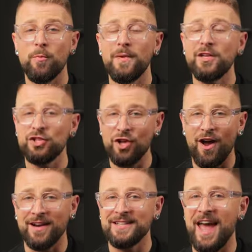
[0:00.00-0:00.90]
would be
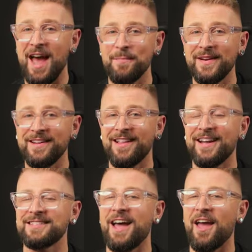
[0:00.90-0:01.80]
shocked how many
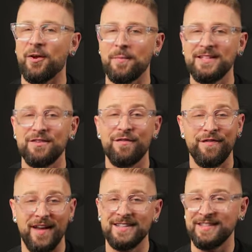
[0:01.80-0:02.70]
clients hire me to
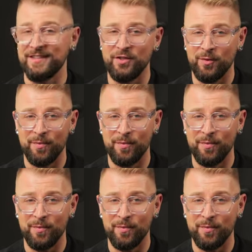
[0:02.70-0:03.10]
fight seasonal